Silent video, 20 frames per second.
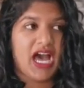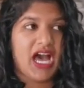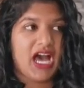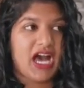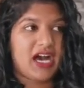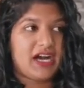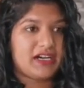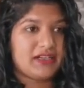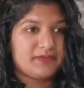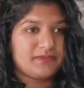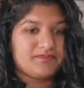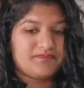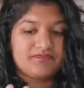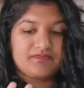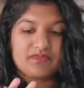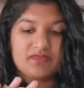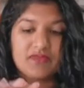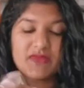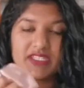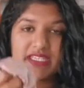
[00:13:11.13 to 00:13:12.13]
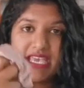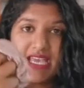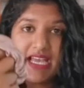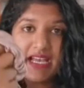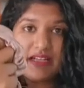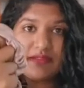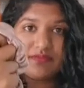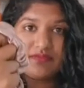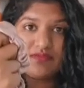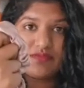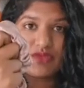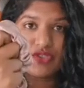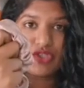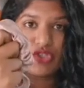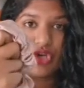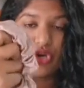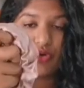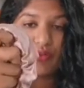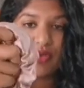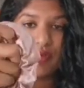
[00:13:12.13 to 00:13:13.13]
Yeah,
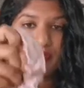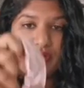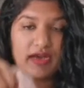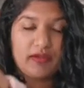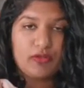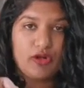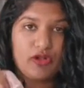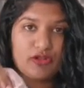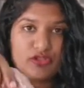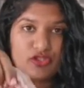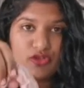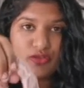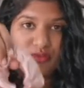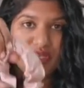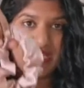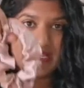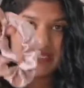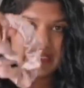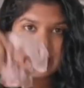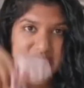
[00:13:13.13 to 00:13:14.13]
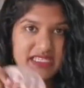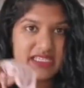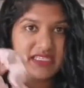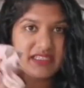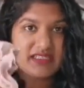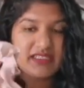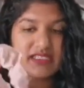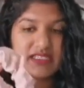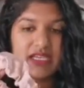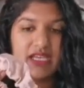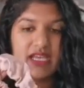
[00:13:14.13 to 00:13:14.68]
so my mom also makes these.